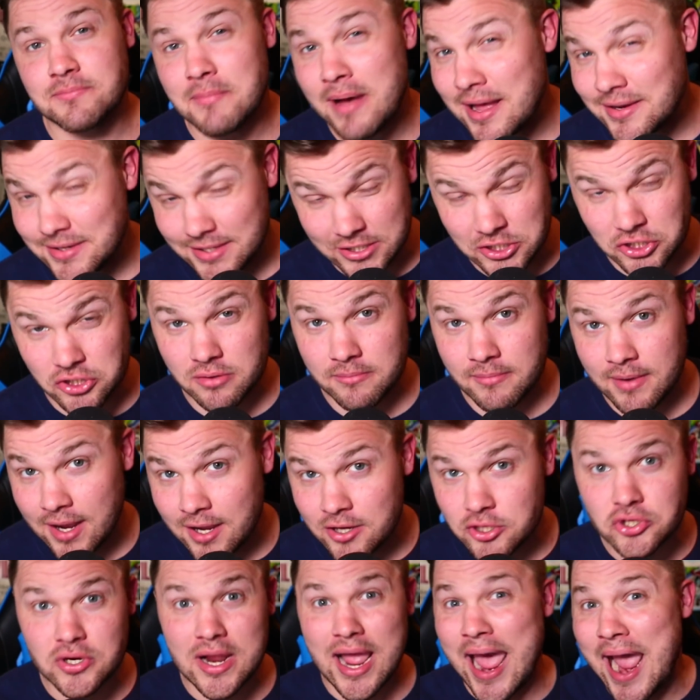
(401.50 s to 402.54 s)
my district
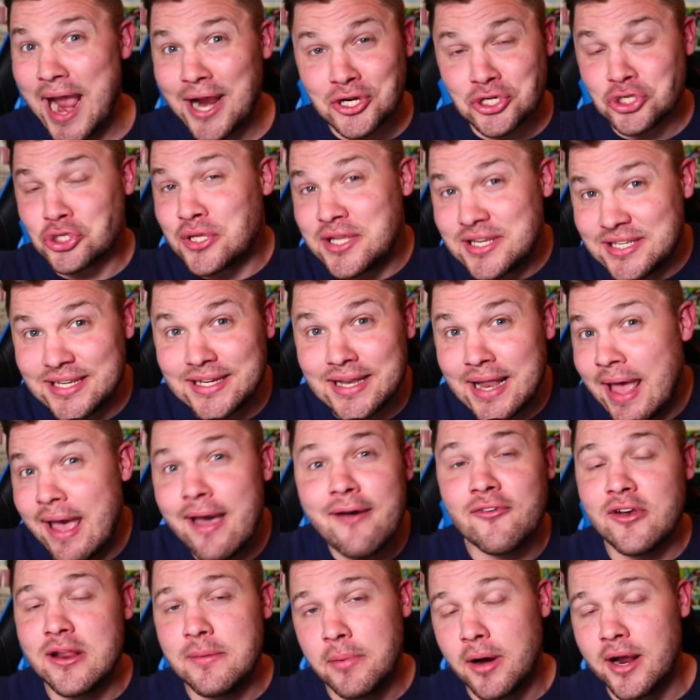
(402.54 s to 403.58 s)
manager actually didn't
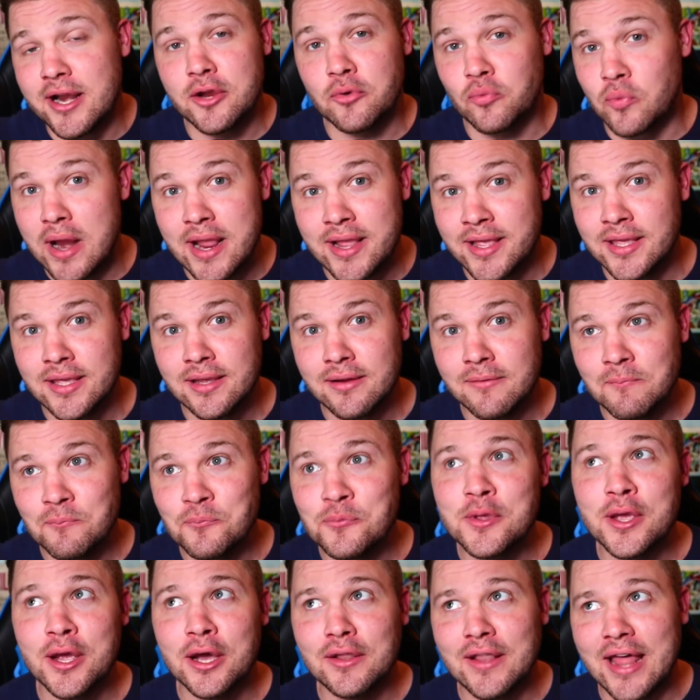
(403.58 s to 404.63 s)
have anybody ranking
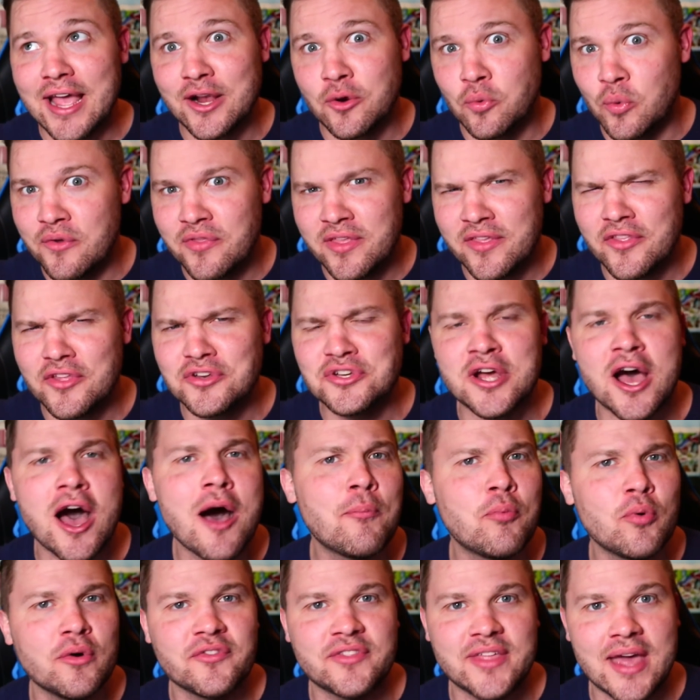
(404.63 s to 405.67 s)
like within the
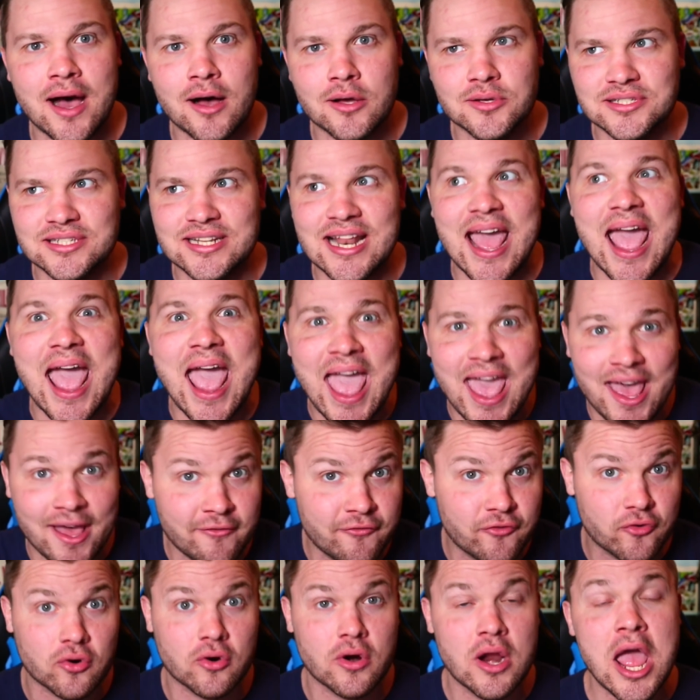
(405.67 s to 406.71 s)
top 1,000
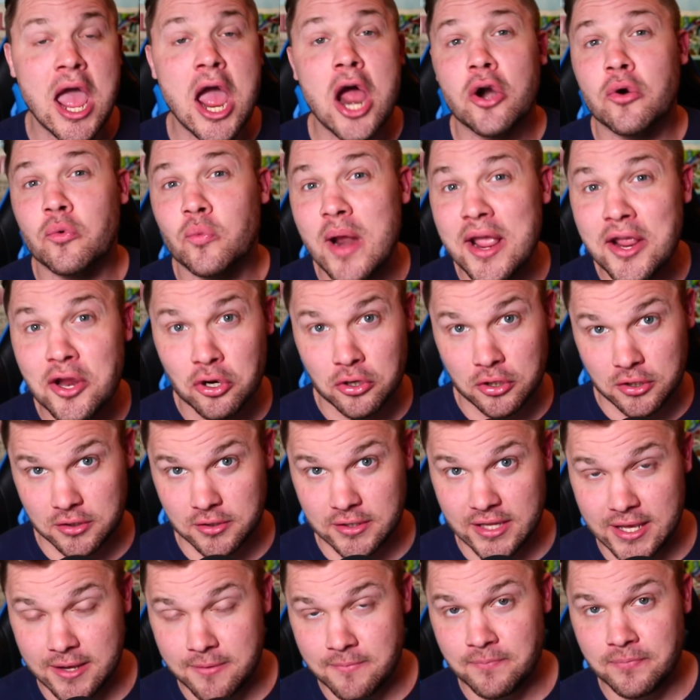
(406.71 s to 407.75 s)
ever
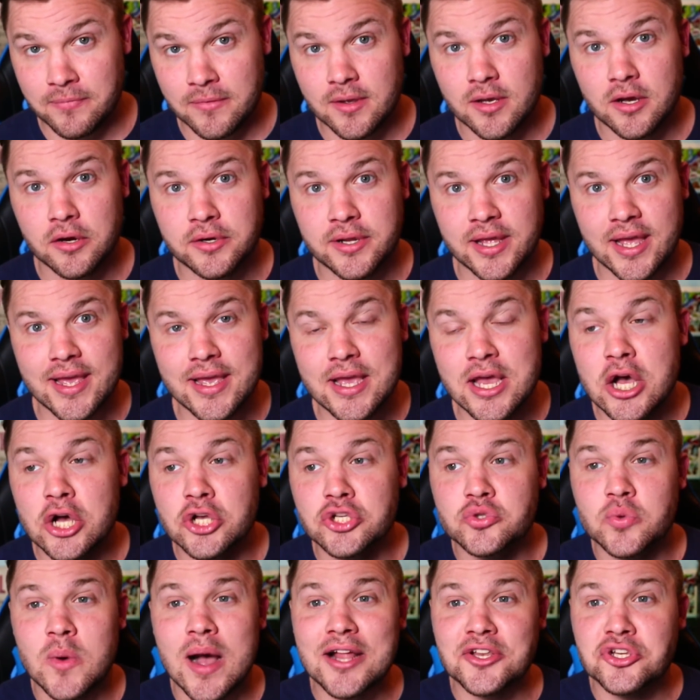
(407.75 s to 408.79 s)
regularly. Okay,
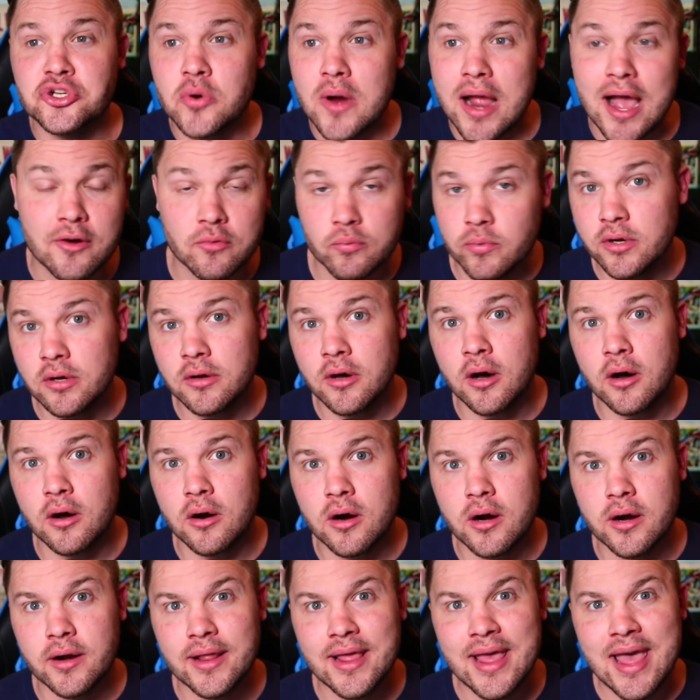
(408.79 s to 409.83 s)
so I tried real
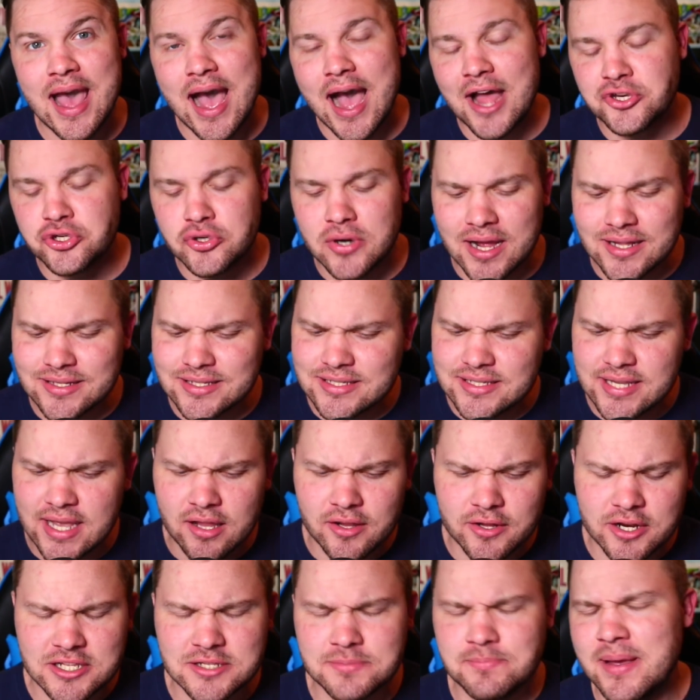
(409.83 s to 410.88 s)
hard. I tried
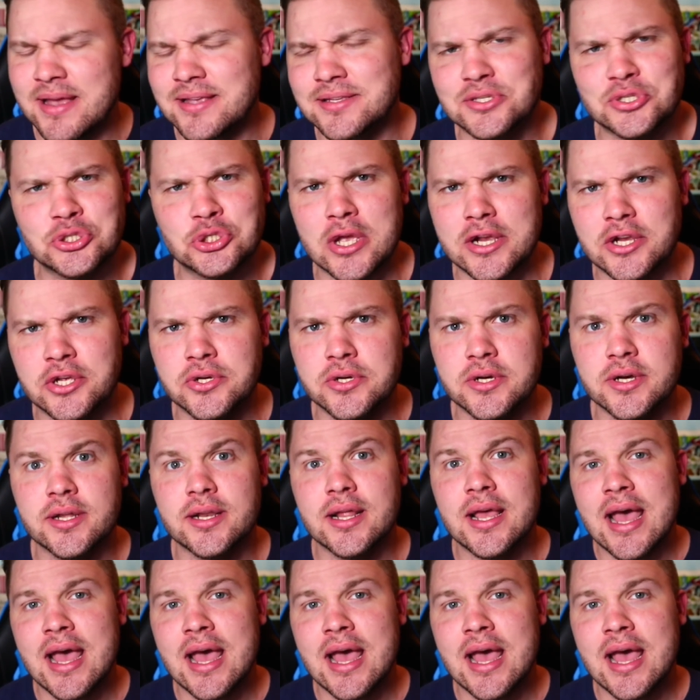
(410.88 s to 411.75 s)
selling as best as I could.